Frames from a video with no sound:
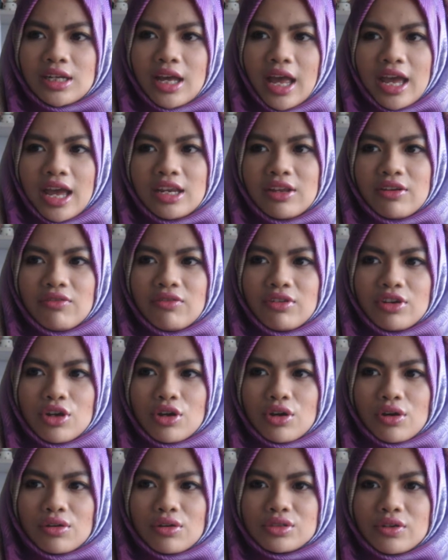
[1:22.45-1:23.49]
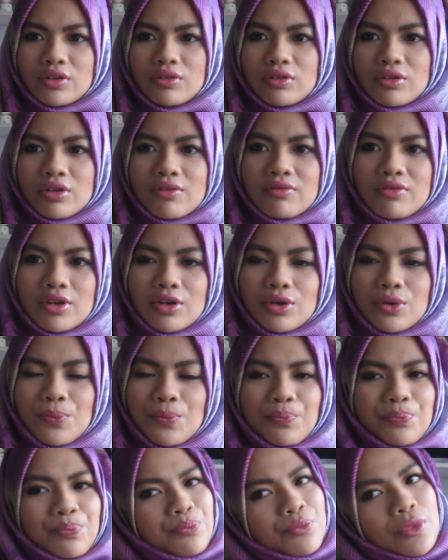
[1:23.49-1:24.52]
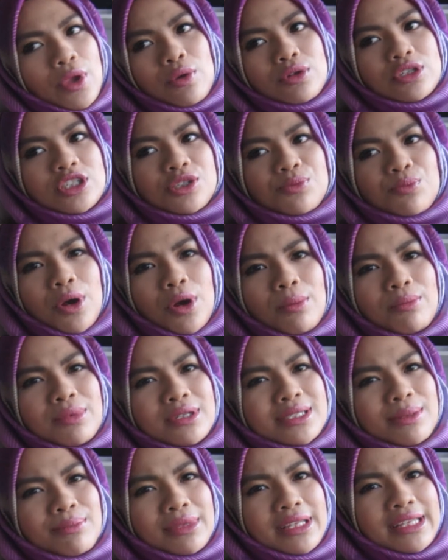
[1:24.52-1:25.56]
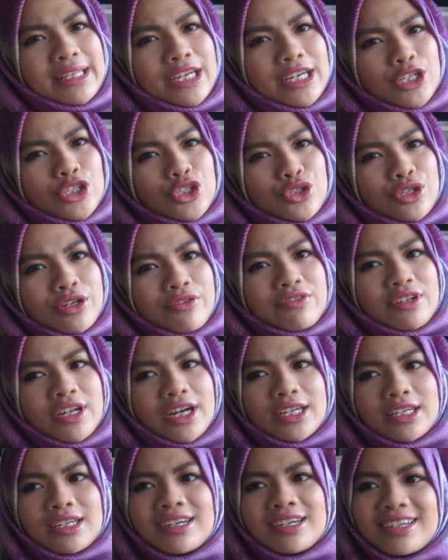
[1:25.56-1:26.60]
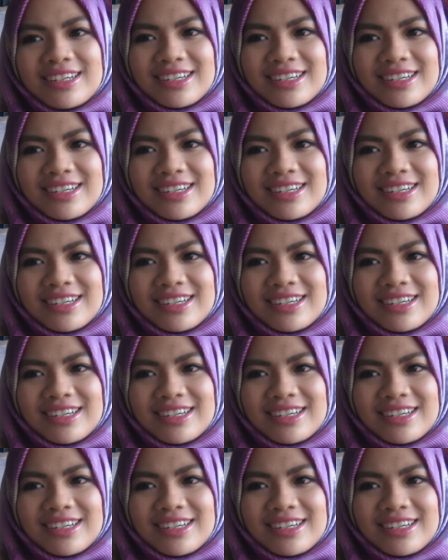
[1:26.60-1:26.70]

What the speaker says: any videos of a review, which is probably something that I should have done.